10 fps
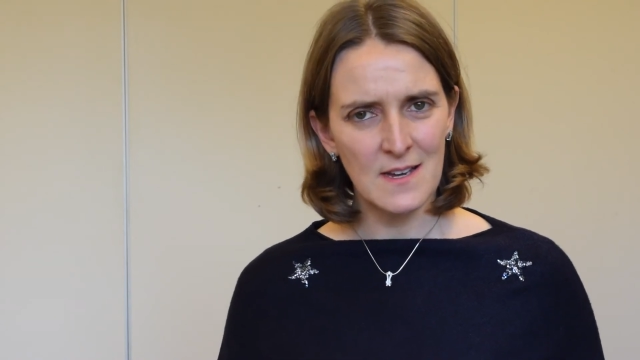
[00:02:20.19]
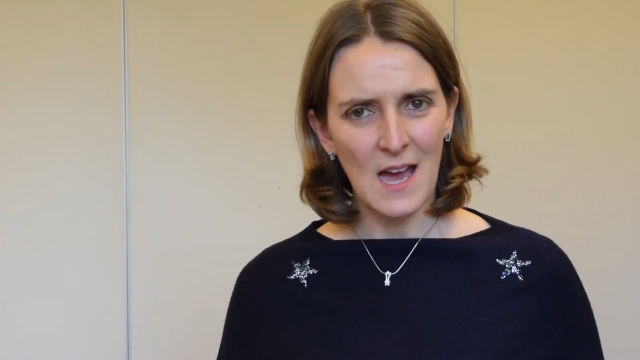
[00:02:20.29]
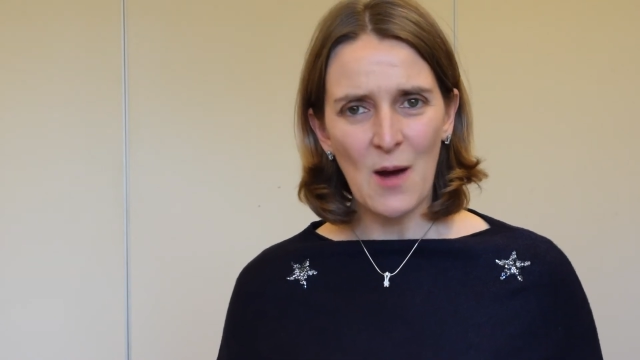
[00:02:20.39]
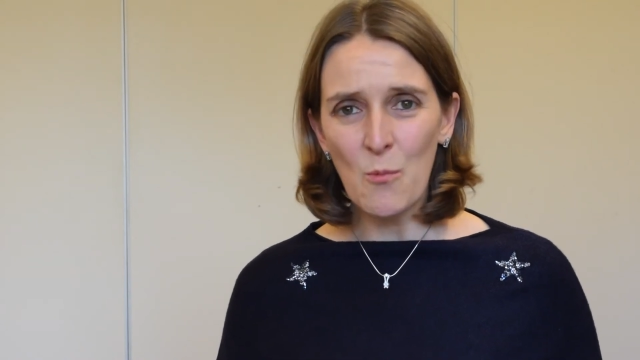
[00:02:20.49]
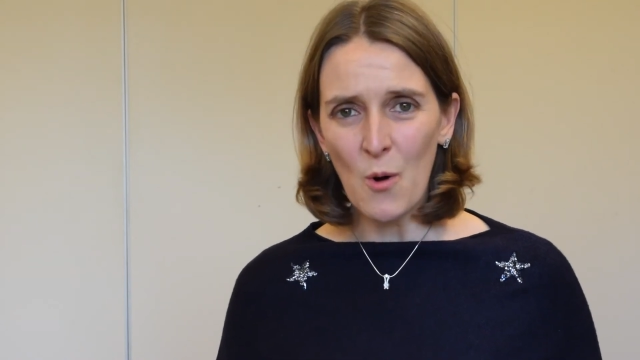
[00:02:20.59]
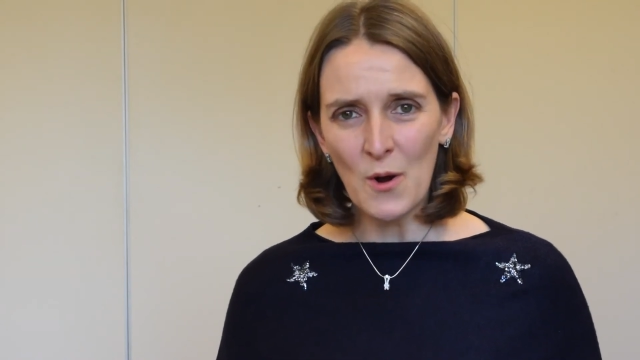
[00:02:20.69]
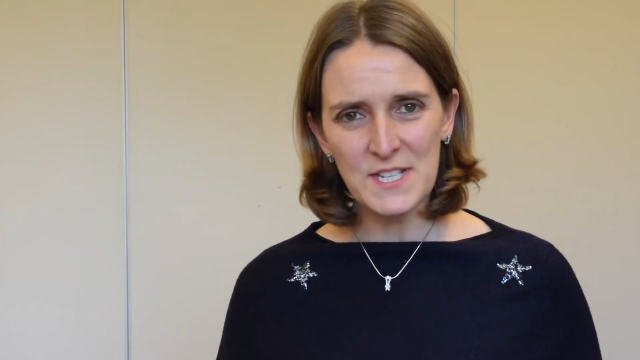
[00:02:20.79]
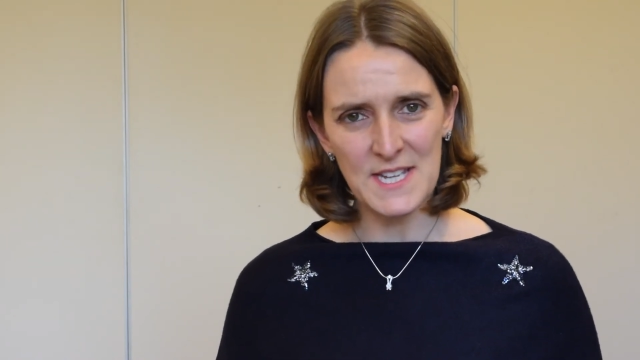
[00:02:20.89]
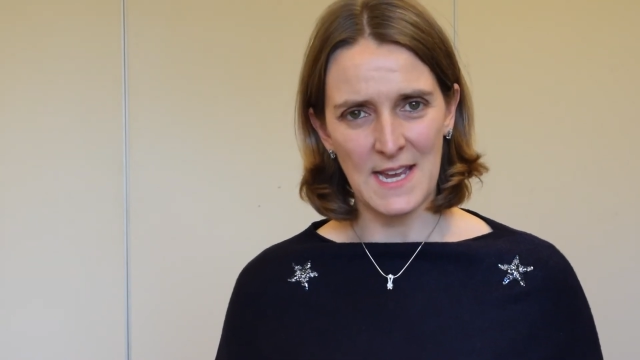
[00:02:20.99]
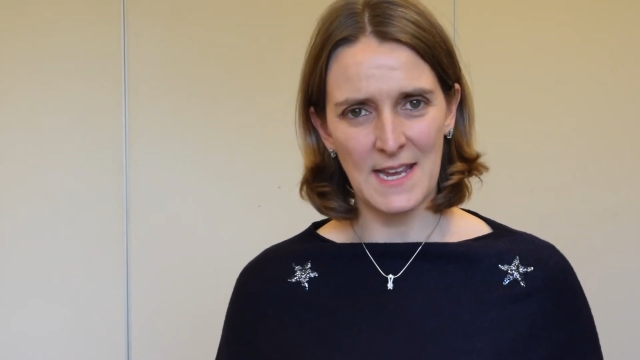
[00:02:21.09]
and one
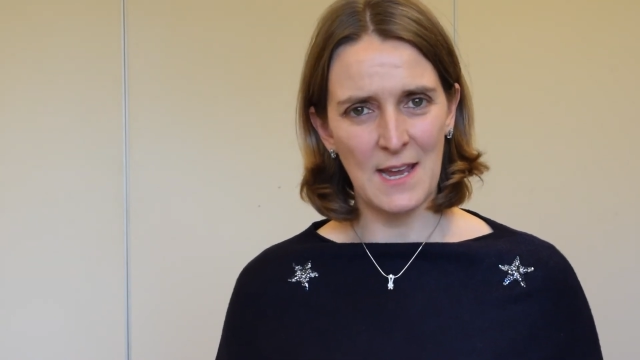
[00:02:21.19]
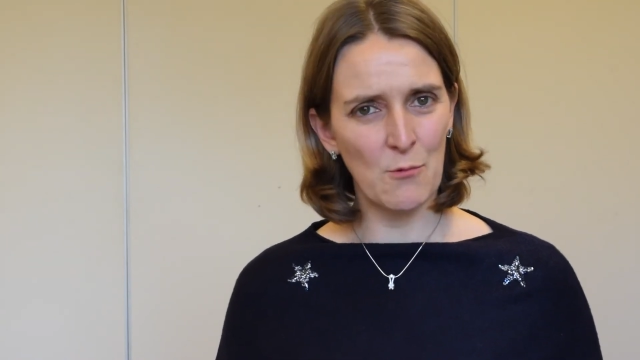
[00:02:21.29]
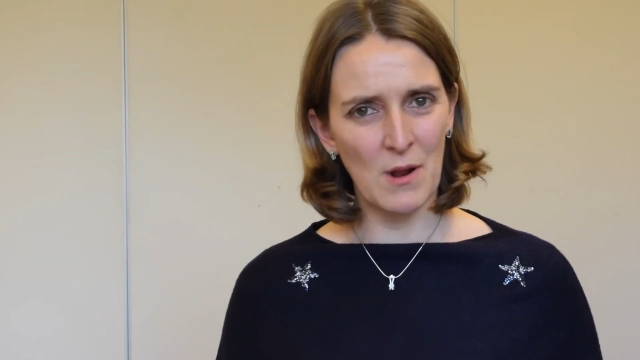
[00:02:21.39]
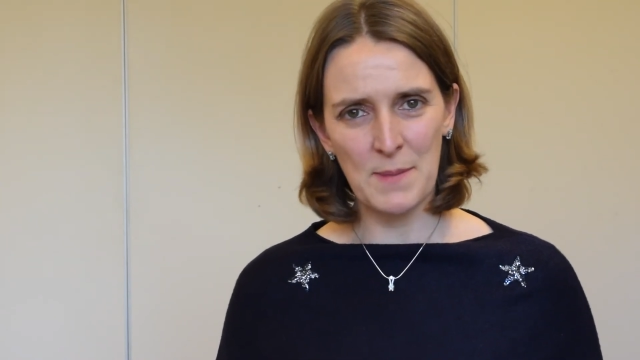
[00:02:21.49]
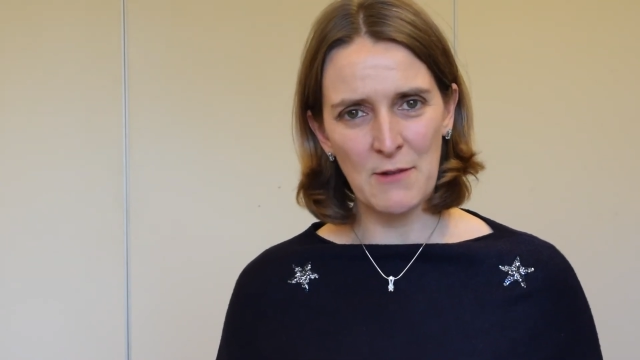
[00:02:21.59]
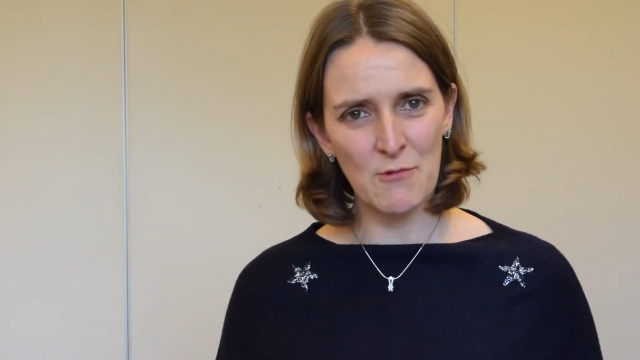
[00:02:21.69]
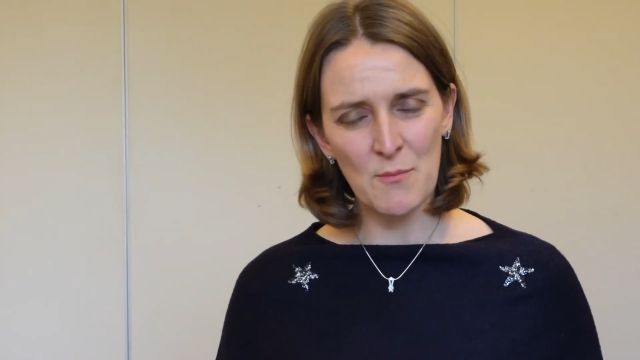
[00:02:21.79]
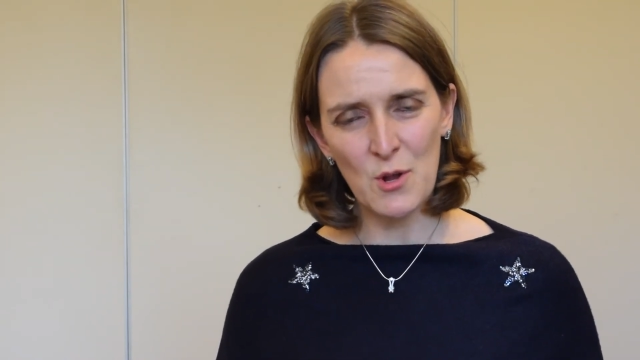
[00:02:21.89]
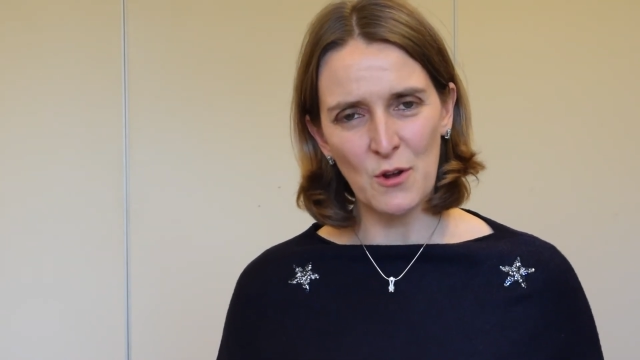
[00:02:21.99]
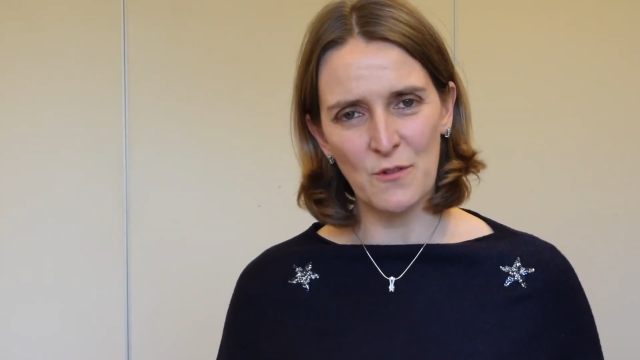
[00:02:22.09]
day it will be
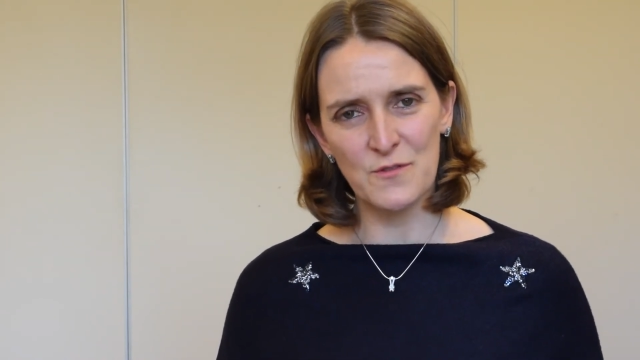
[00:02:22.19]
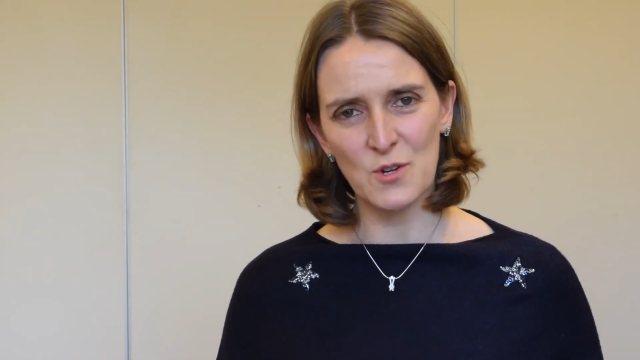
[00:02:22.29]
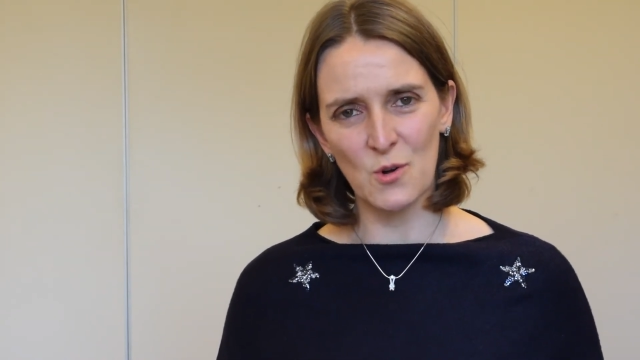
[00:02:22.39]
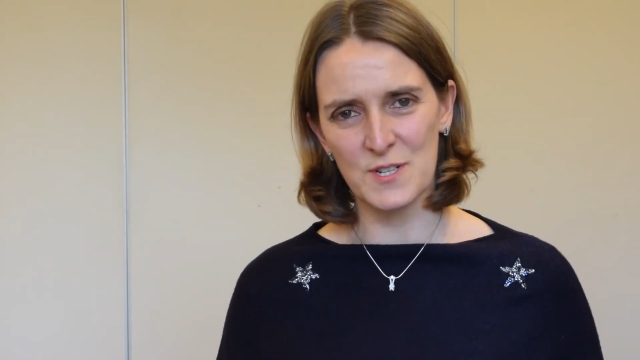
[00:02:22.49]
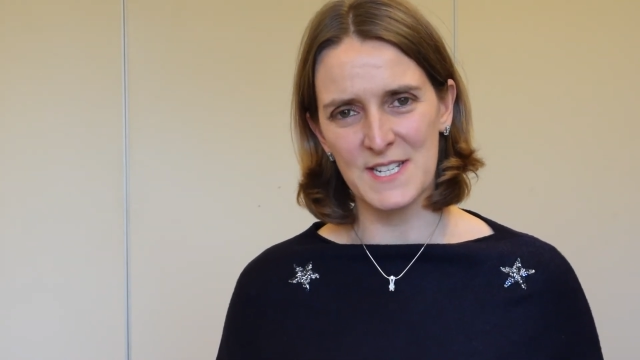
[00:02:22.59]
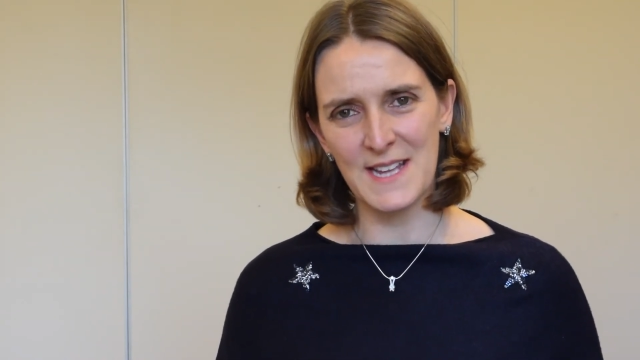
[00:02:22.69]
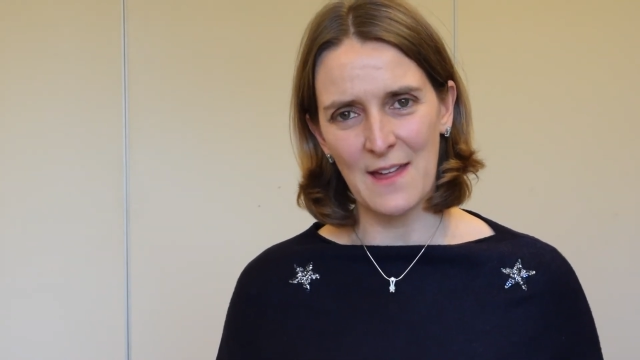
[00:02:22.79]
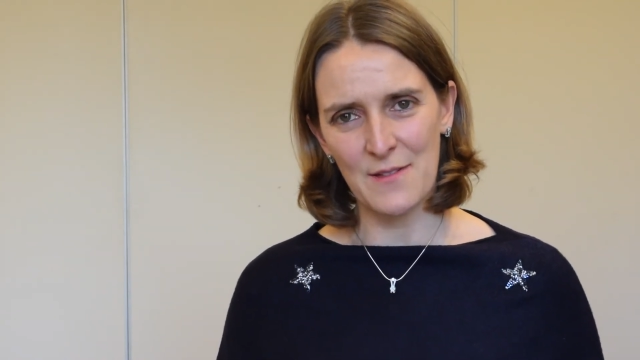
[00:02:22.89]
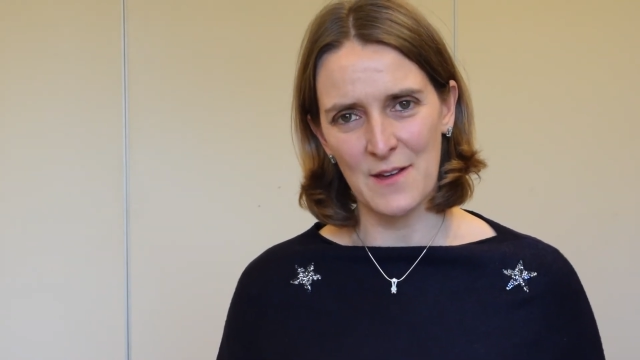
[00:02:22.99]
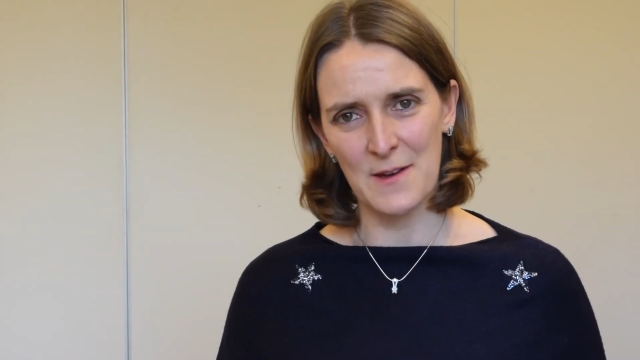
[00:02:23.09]
removed
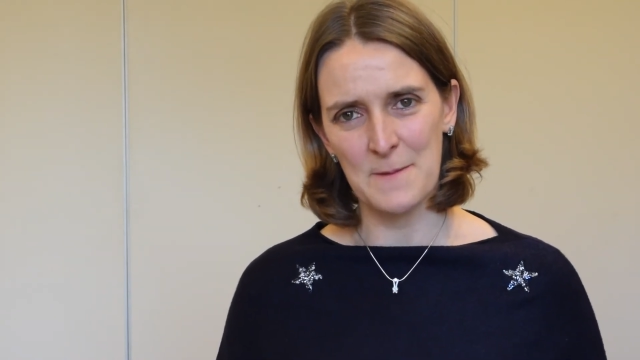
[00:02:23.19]
altogether.